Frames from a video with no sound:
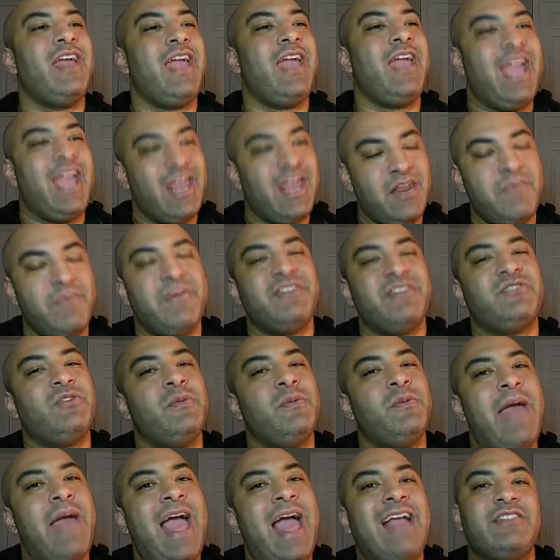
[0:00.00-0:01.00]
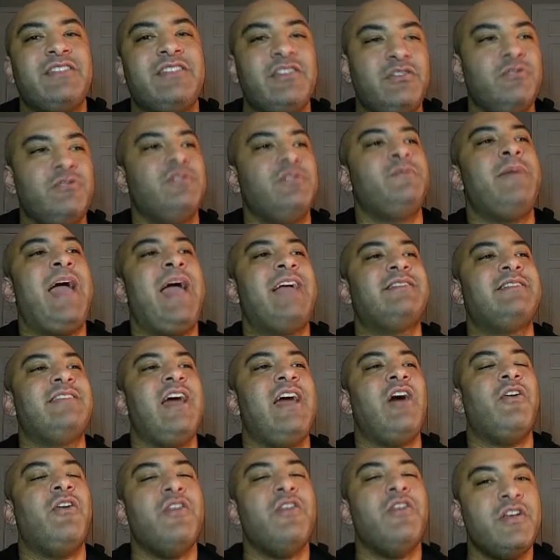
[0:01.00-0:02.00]
and a Mystery Pack, the newest packs
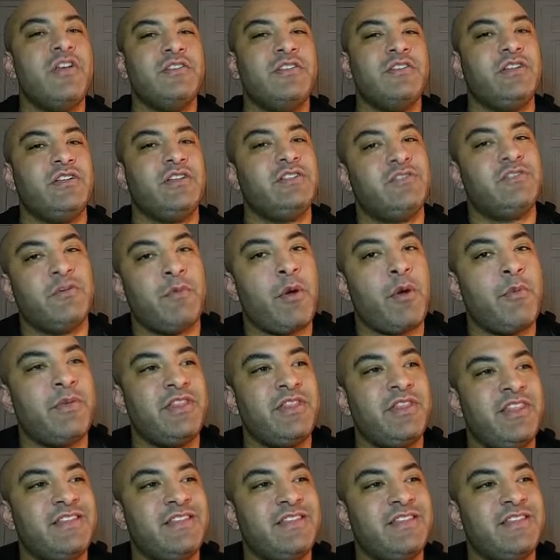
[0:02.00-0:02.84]
out. So let's rip open this